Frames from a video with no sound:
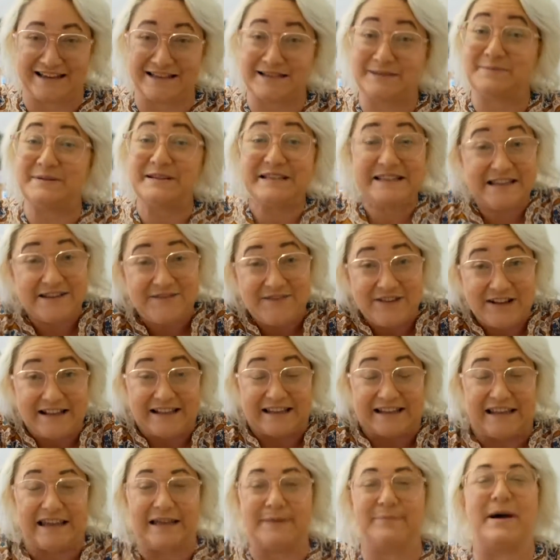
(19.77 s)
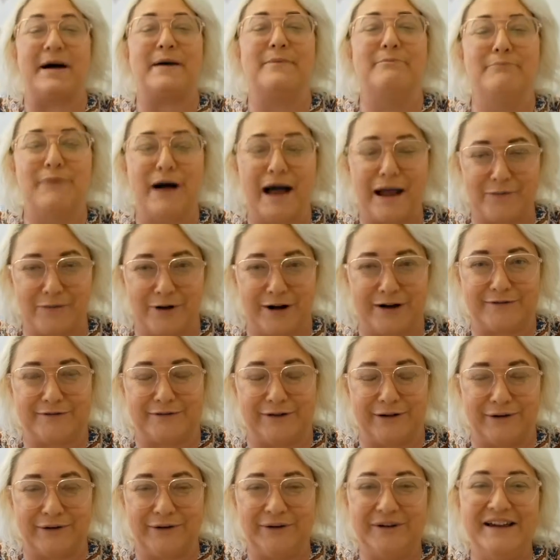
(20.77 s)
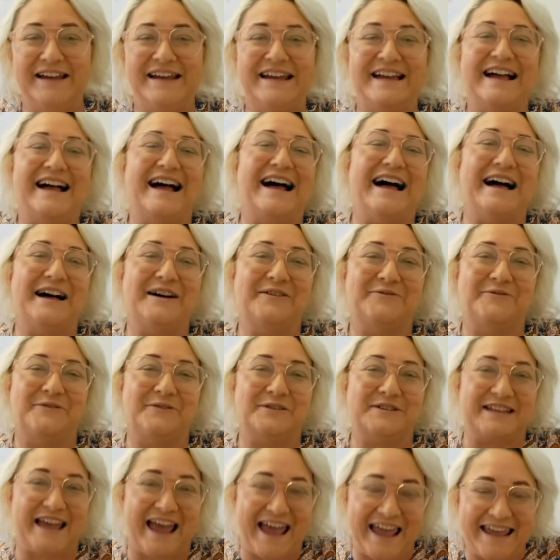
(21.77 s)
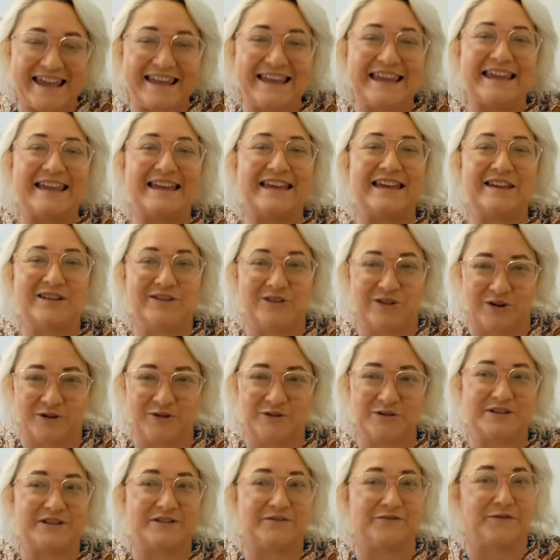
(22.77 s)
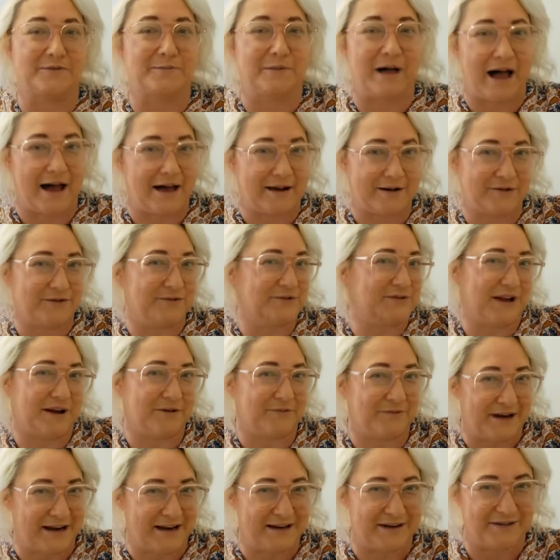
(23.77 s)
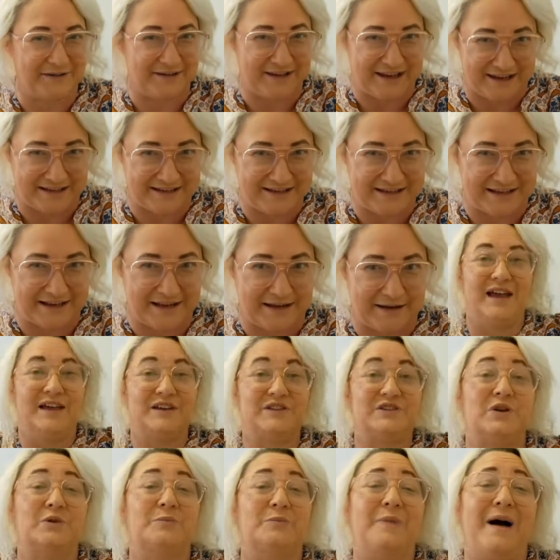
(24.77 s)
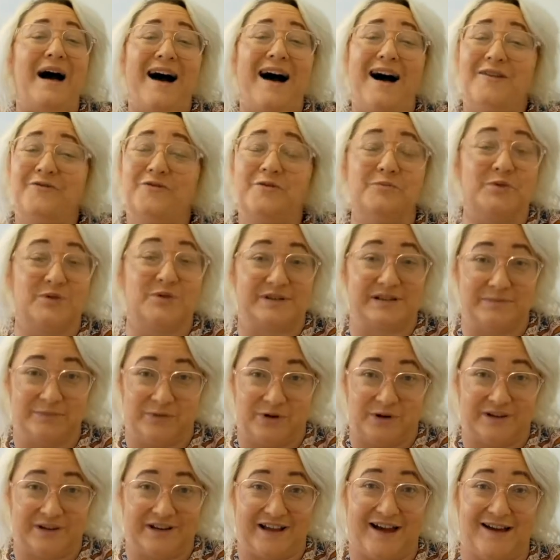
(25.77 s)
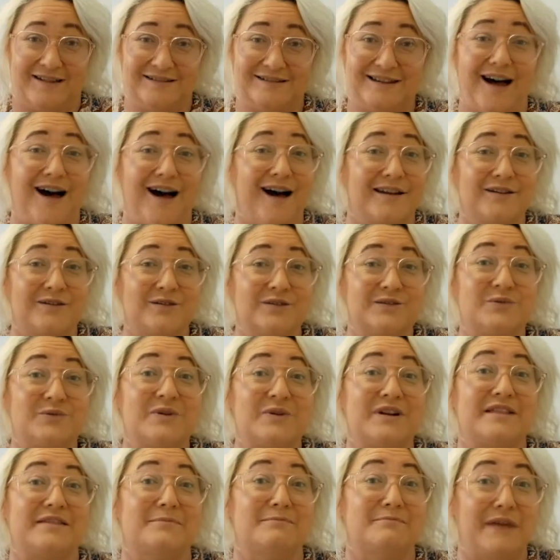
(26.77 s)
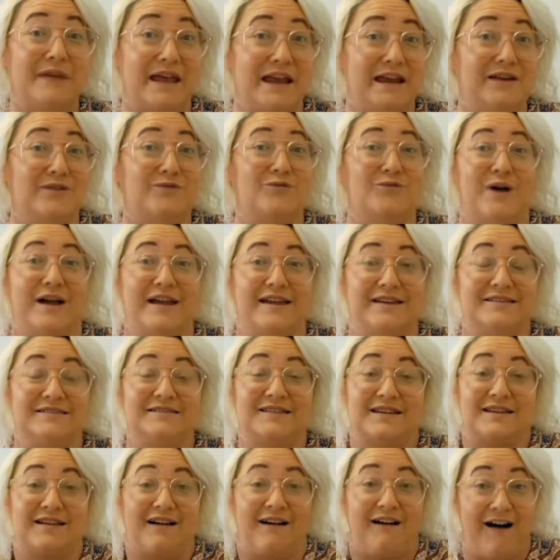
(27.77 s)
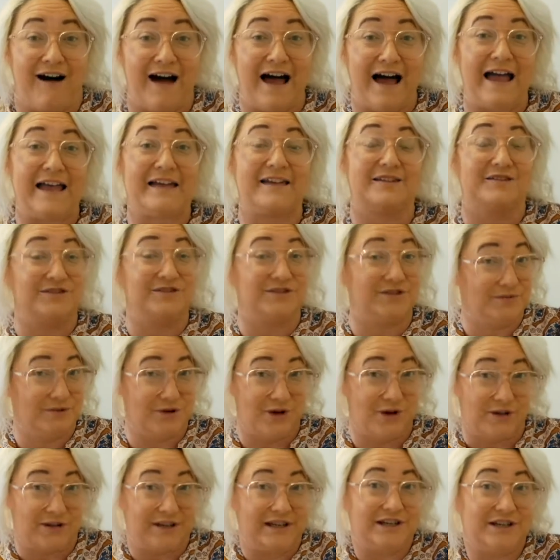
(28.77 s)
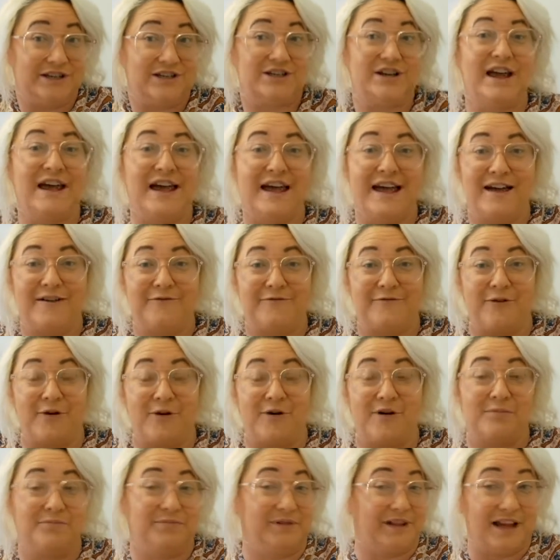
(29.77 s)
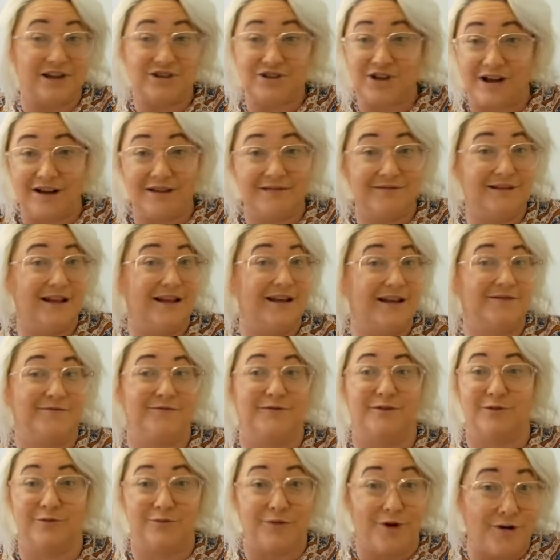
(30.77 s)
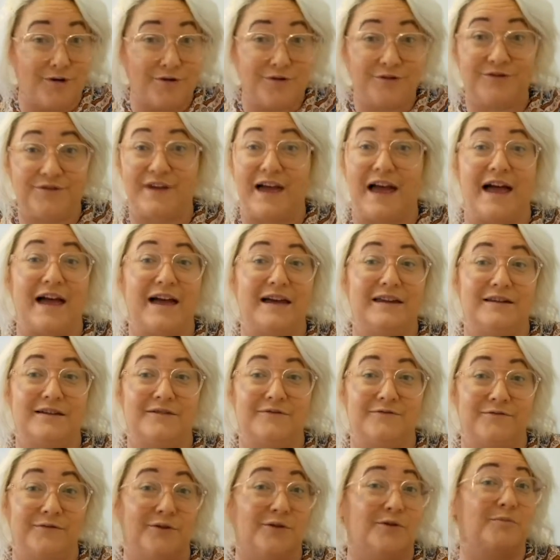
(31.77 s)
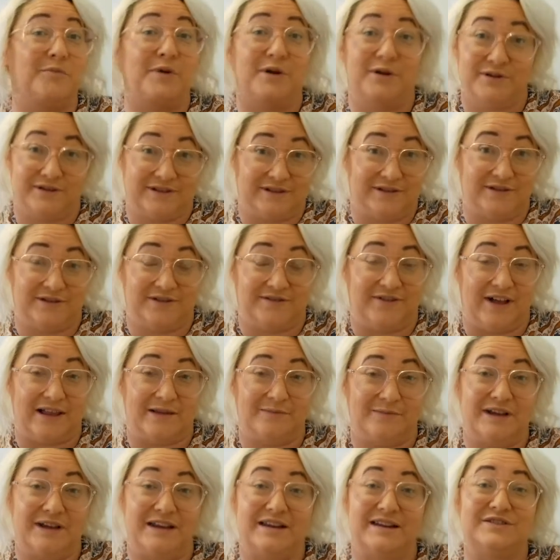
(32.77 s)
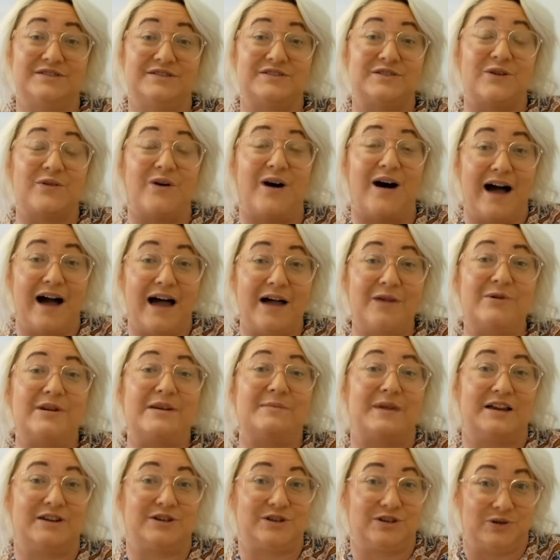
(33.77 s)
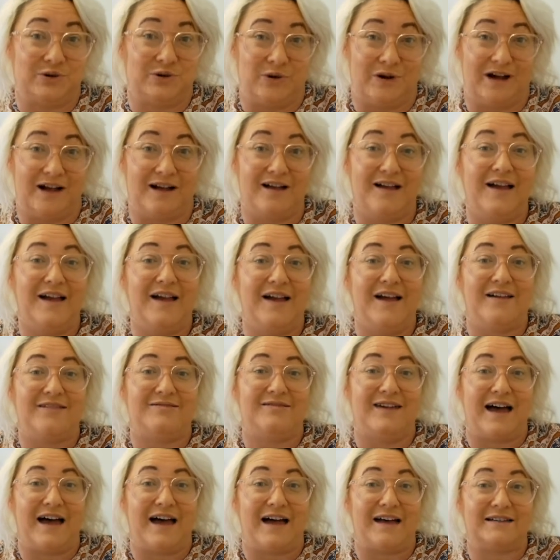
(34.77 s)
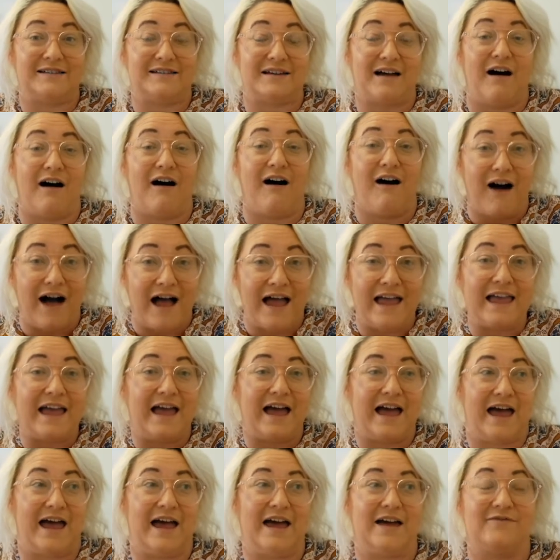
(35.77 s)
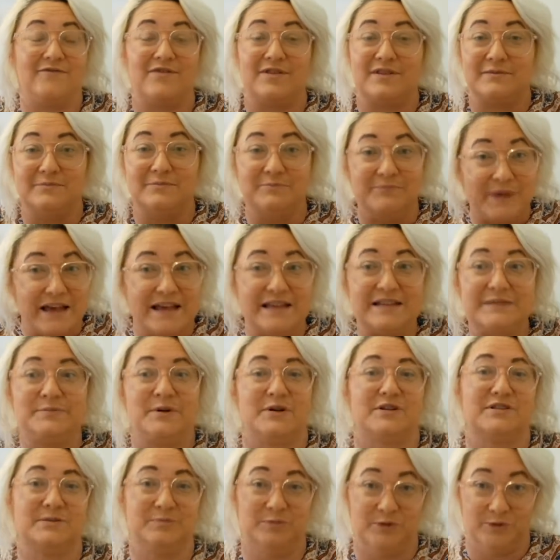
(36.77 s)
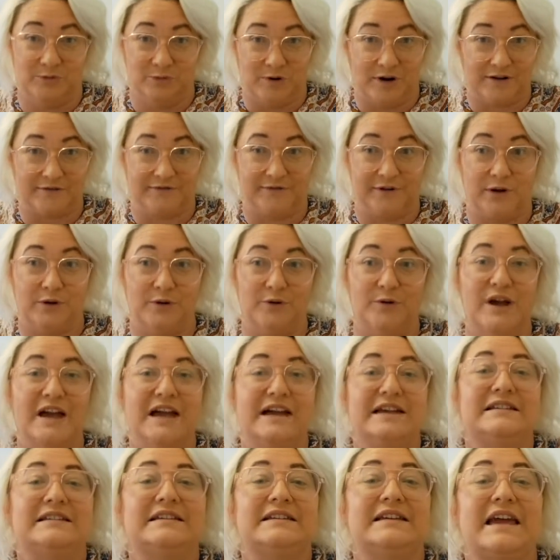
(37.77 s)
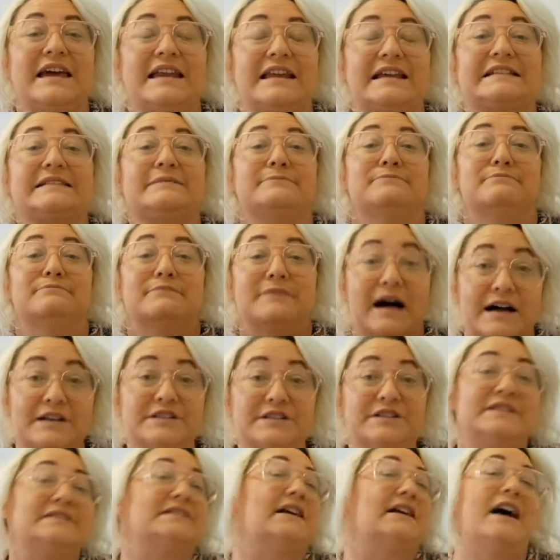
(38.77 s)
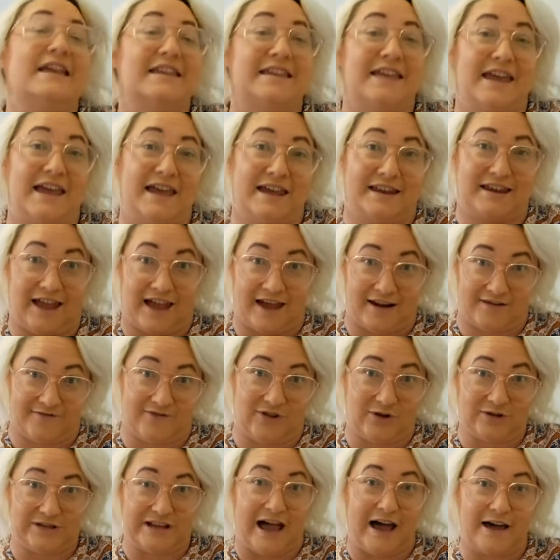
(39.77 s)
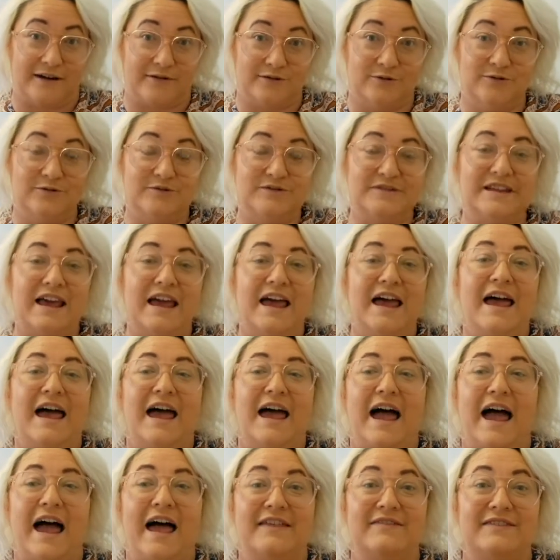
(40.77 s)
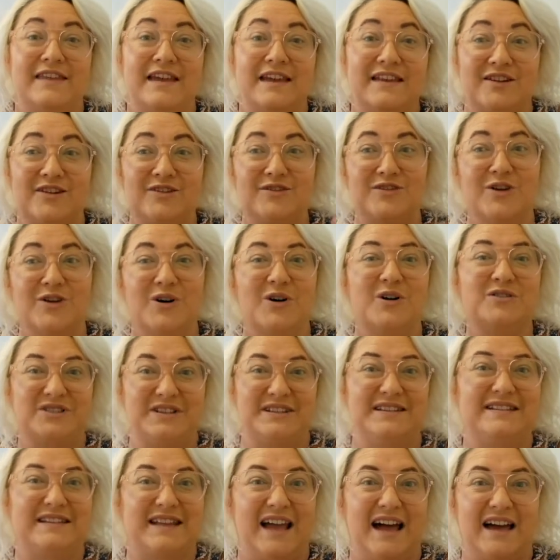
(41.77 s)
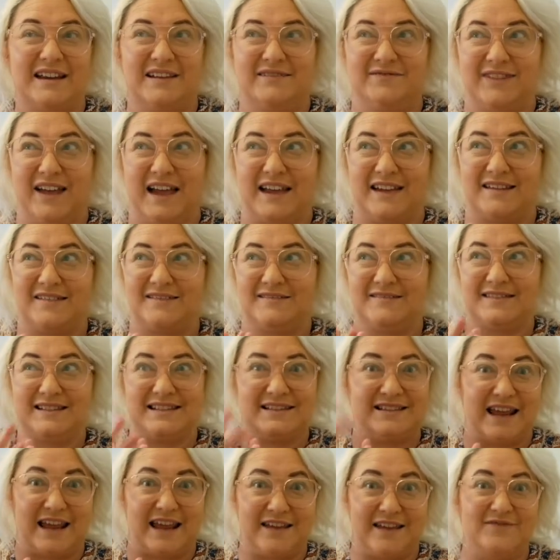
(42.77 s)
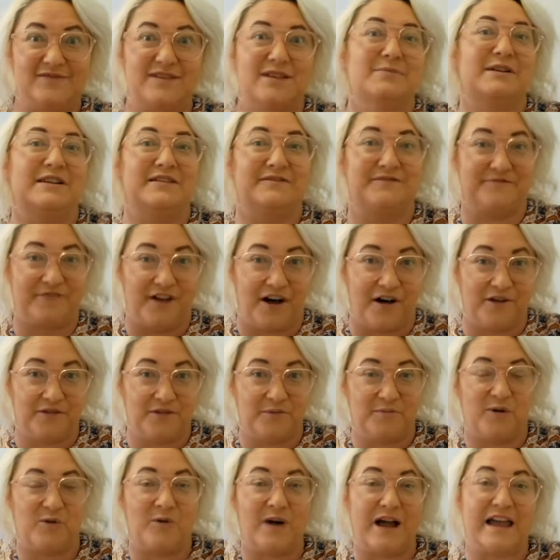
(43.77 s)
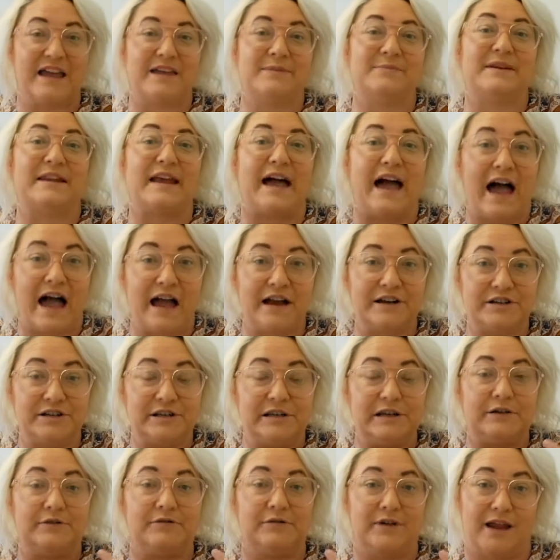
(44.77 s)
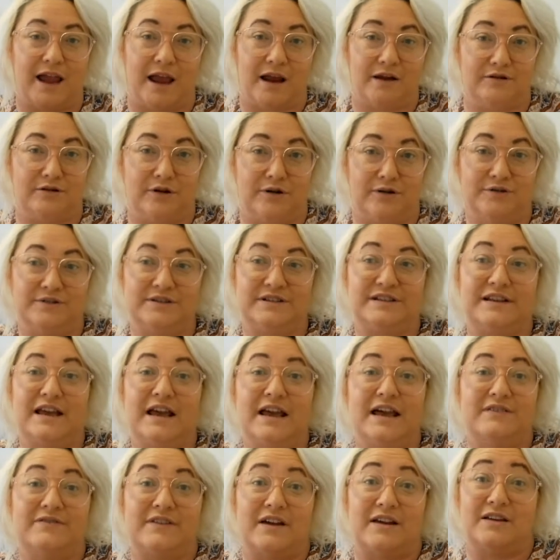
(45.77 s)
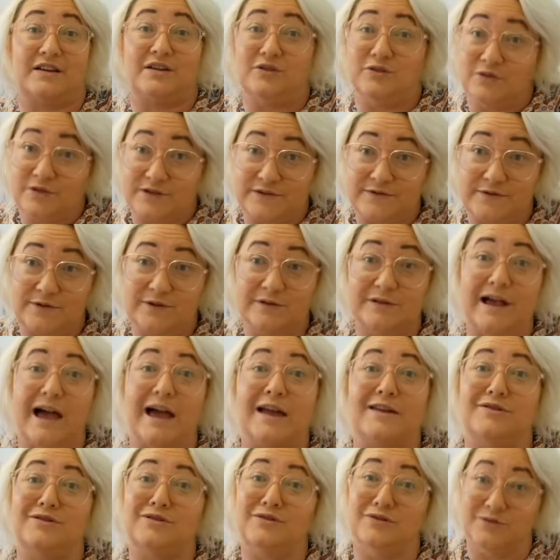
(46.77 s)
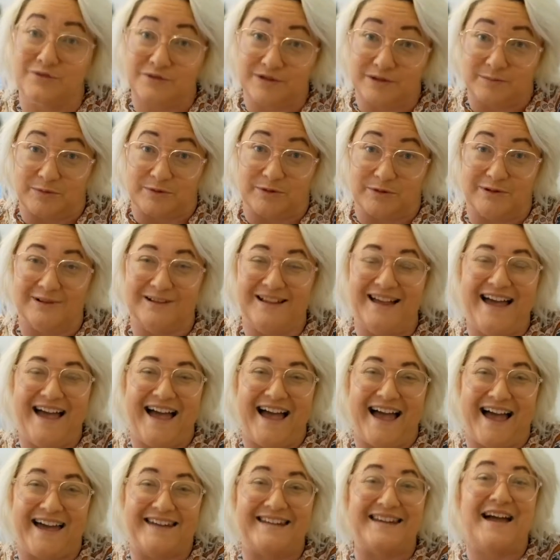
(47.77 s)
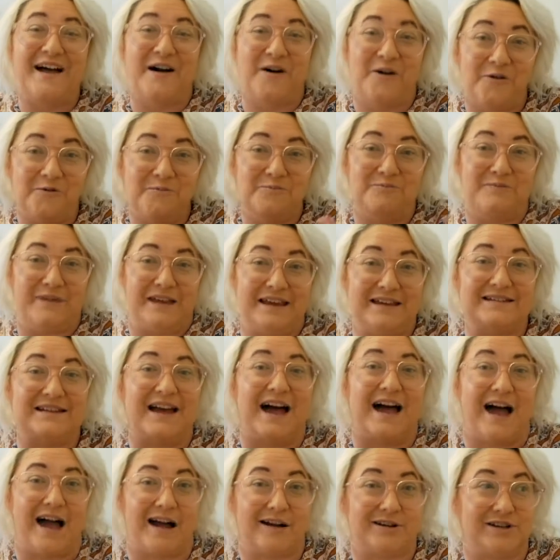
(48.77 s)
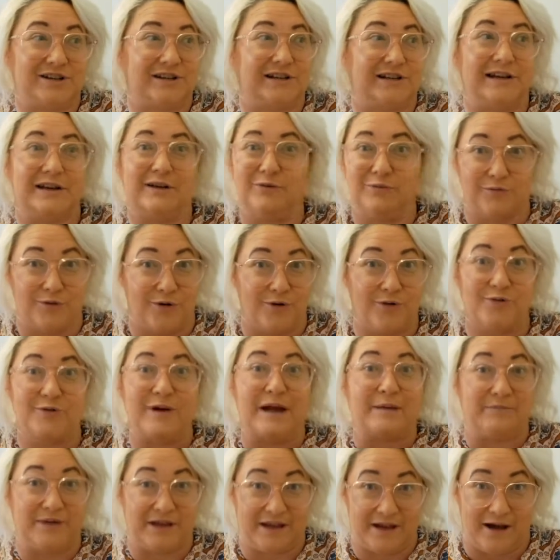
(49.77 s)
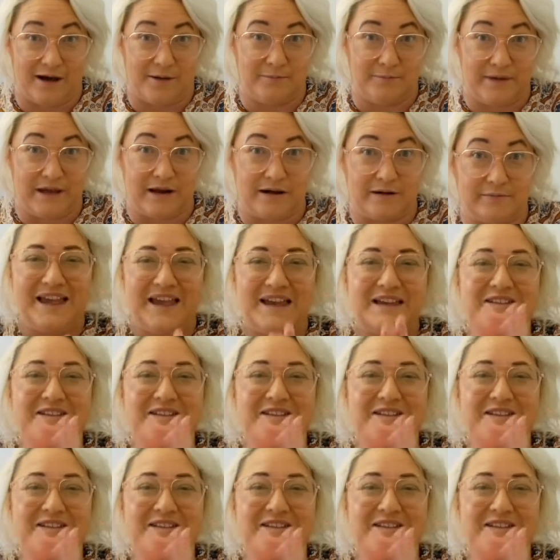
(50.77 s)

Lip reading: specifically about my workflow for taking notes from articles I read on the internet. So apart from books and podcasts, articles are one of the main ways that I consume knowledge for pleasure, for growth, and for personal development. And so I want to make sure that I have the best possible workflow to get as much as I can out of those articles, and then not just kind of like save them and file them away, but actually create notes that are useful and usable and help me to actually grow and become better.